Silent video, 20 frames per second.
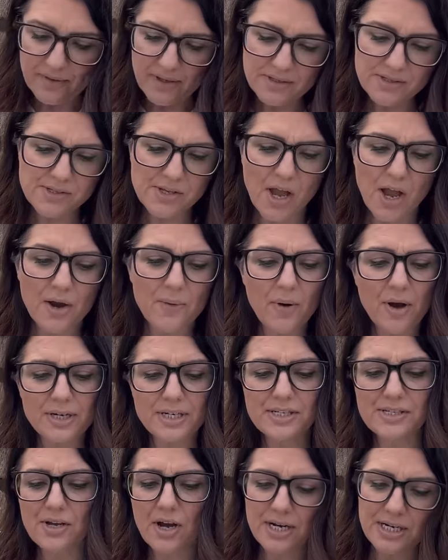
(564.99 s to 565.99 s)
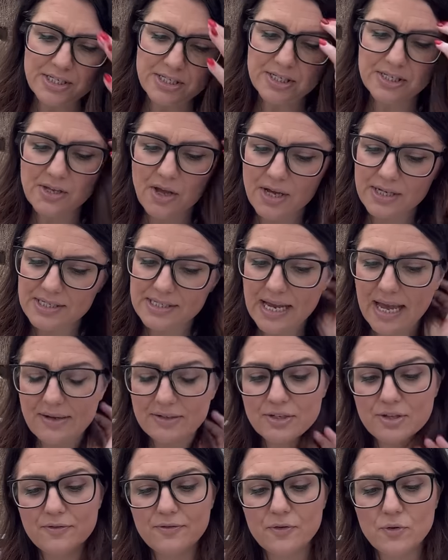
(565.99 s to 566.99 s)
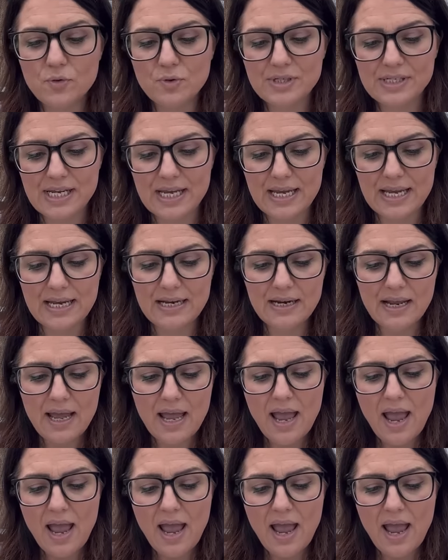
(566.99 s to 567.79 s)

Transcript: So I decided to size down to the 14.